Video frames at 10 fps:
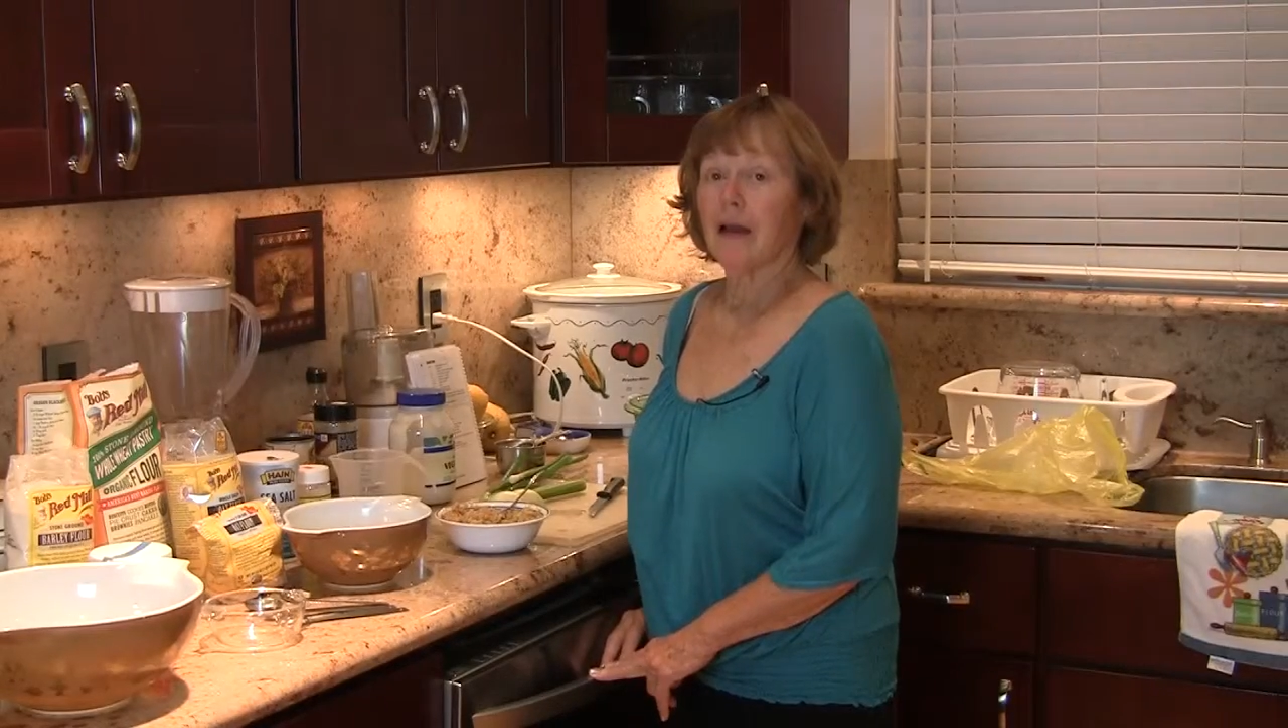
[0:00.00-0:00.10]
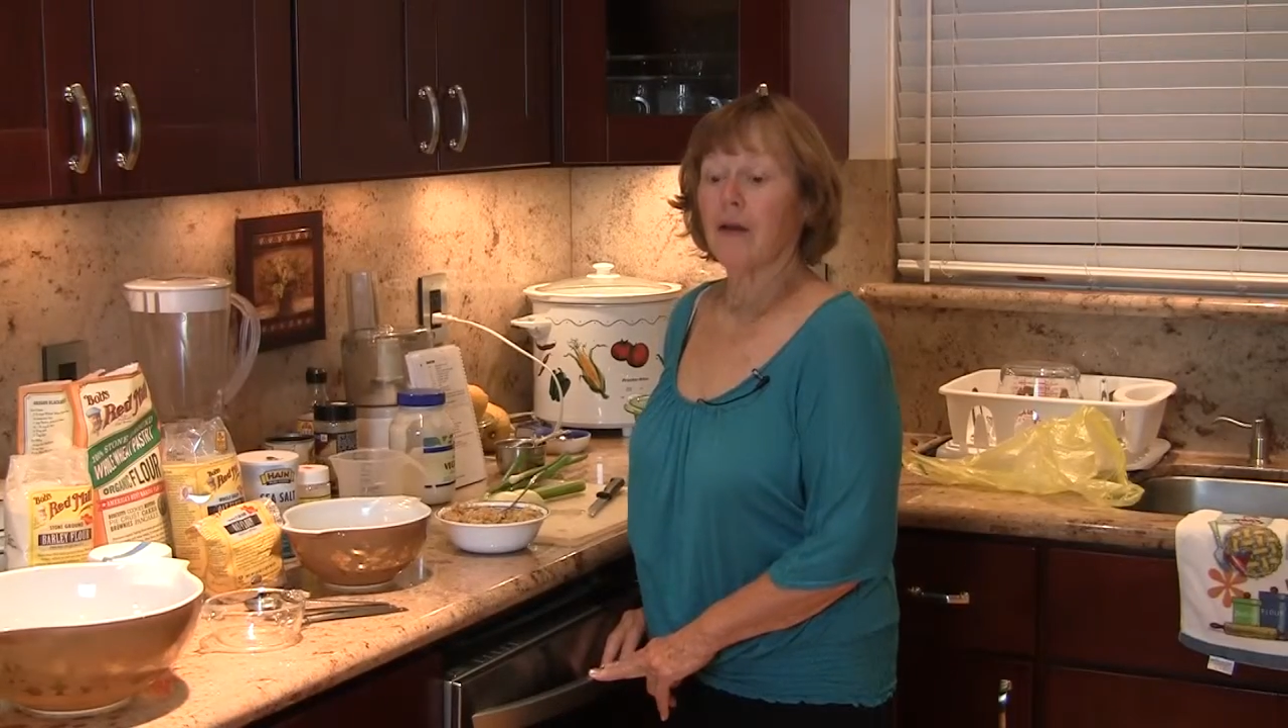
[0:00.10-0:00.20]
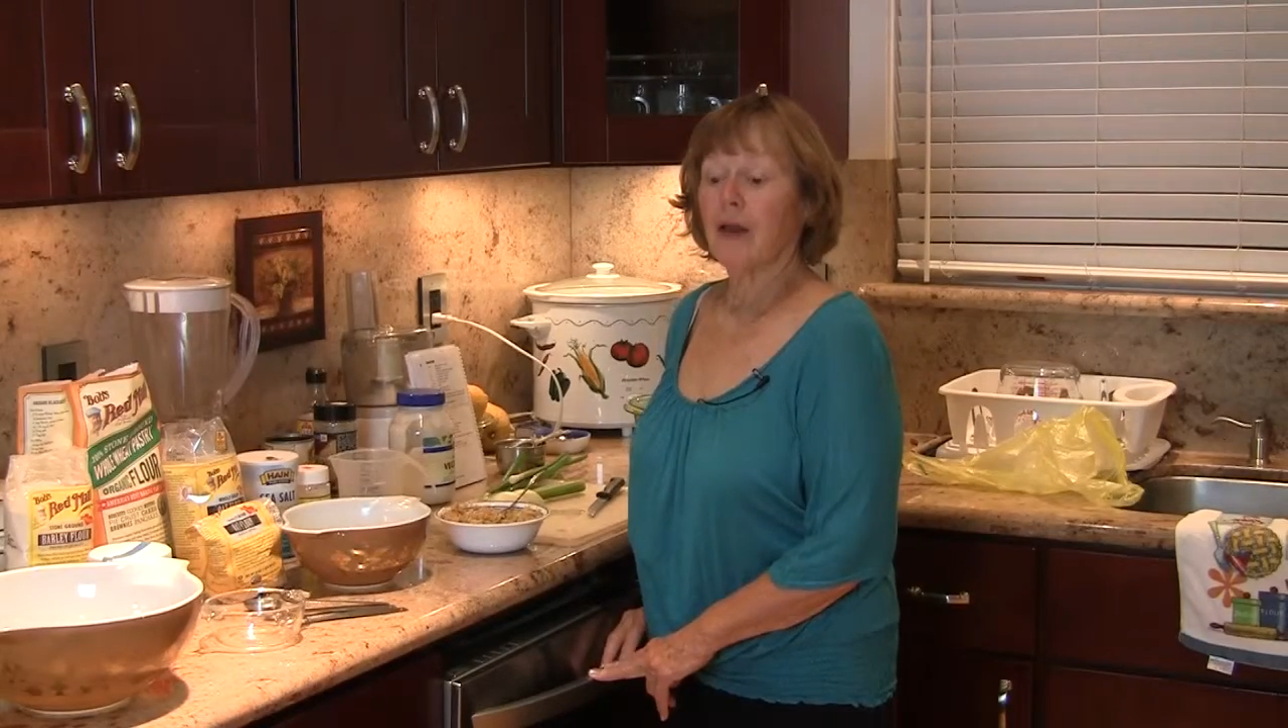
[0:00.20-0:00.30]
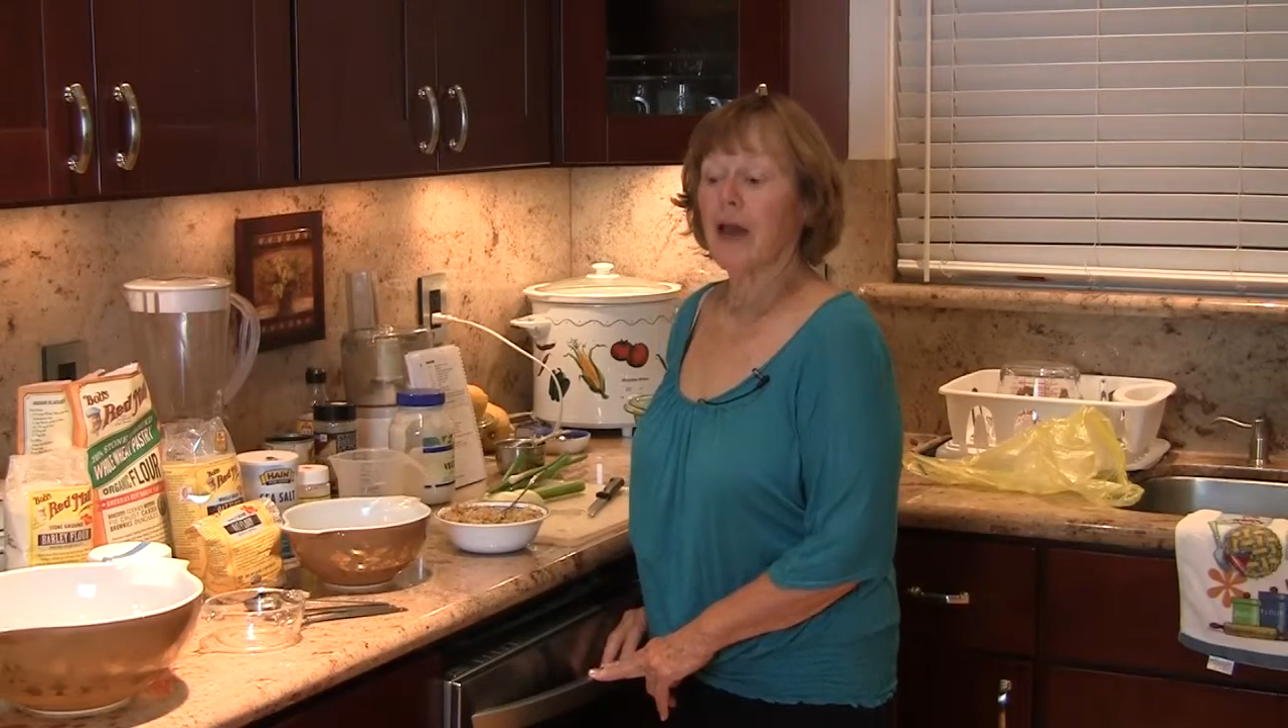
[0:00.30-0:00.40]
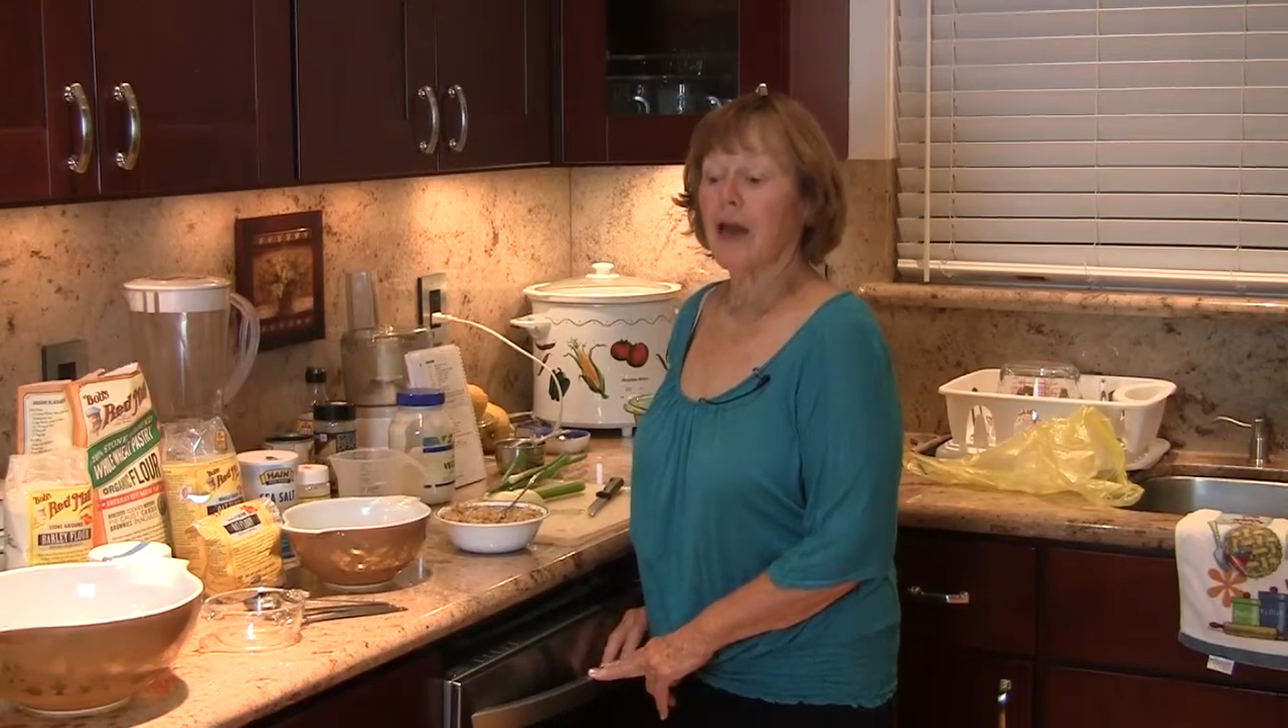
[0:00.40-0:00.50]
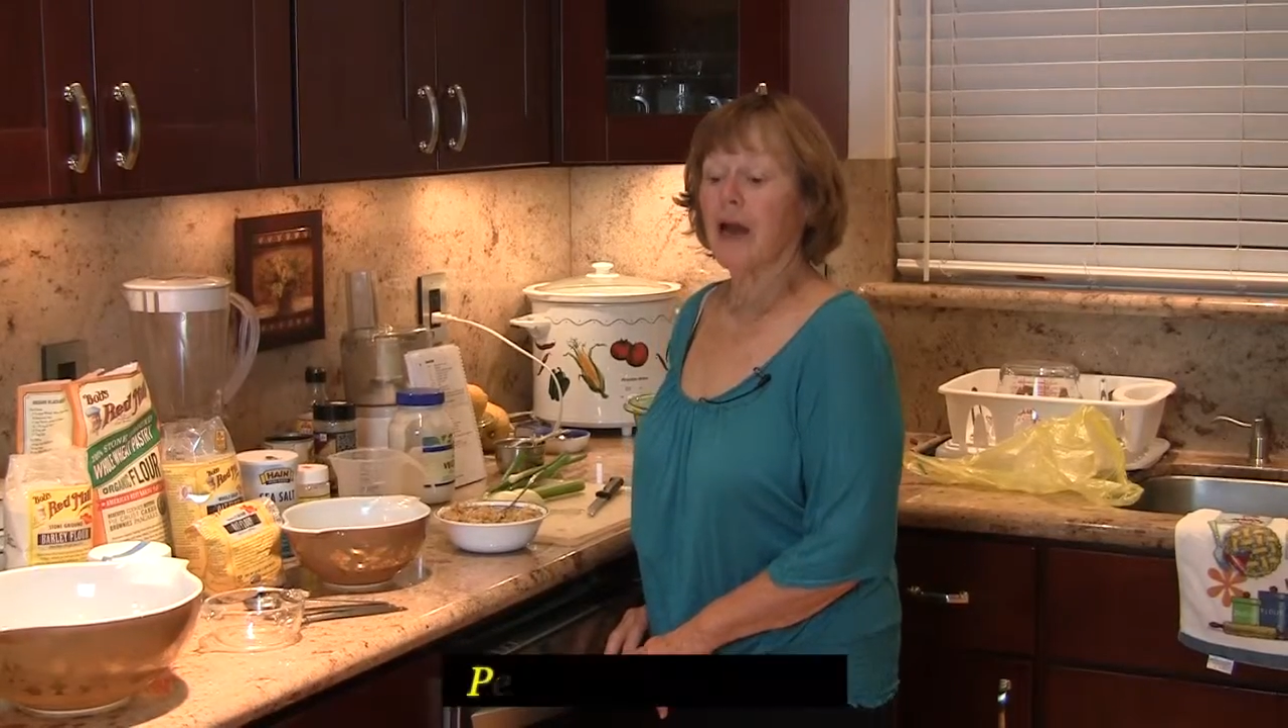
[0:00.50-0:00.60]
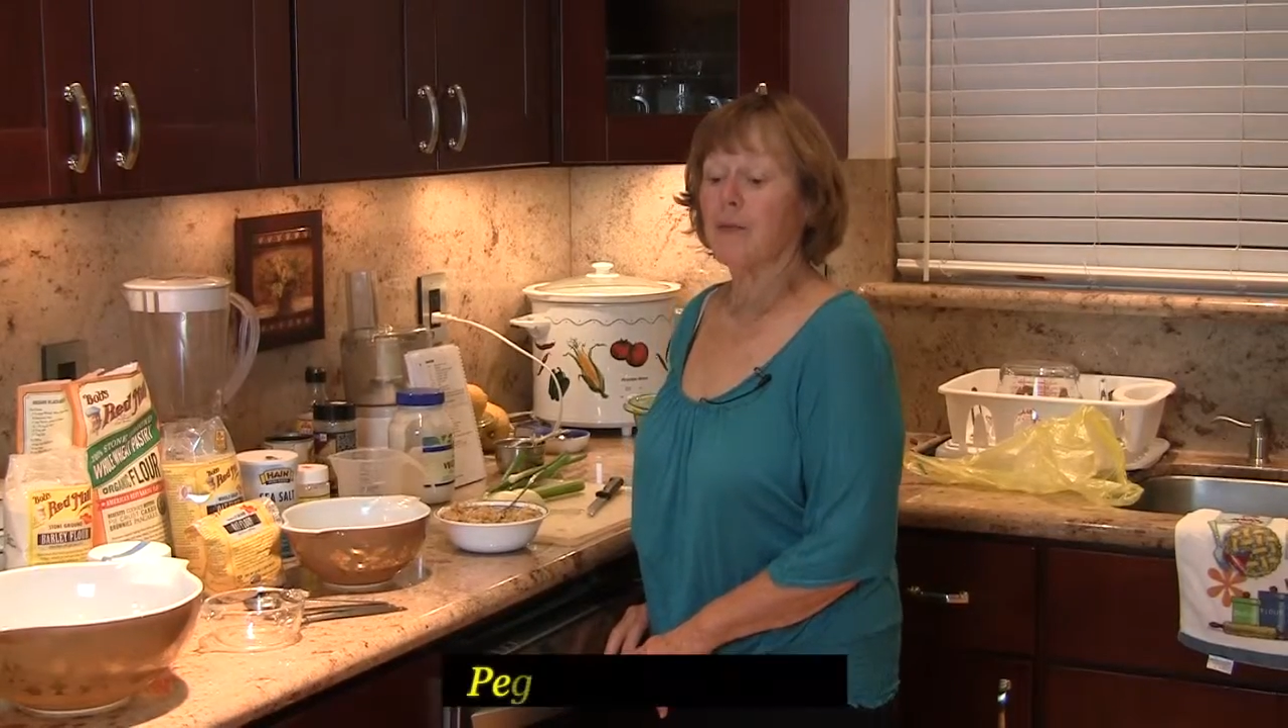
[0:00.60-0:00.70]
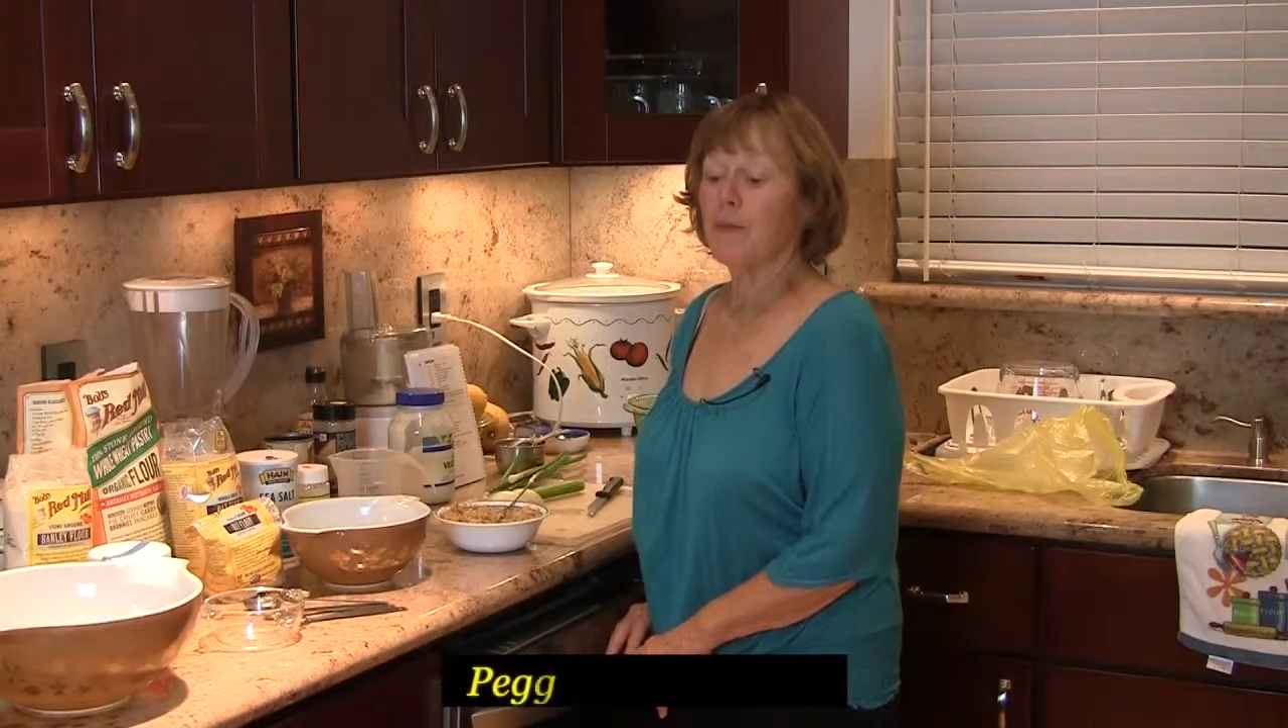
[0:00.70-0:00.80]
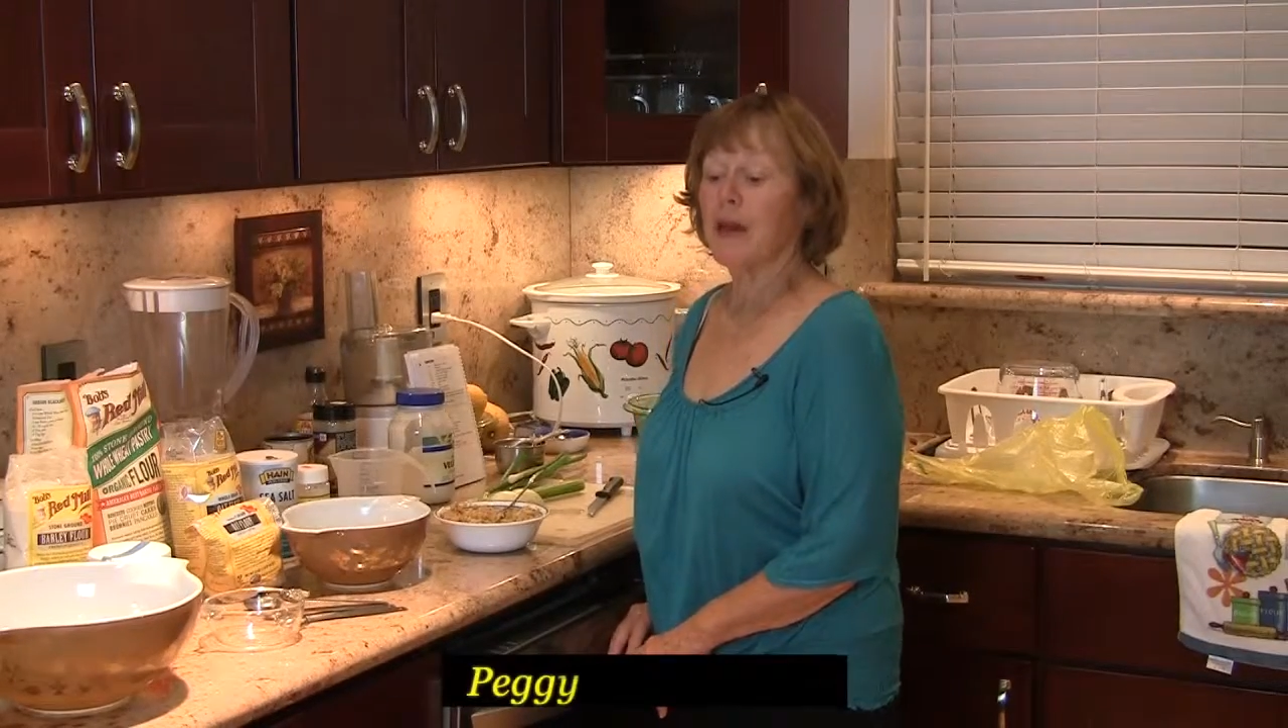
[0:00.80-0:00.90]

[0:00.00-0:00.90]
Okay, I'm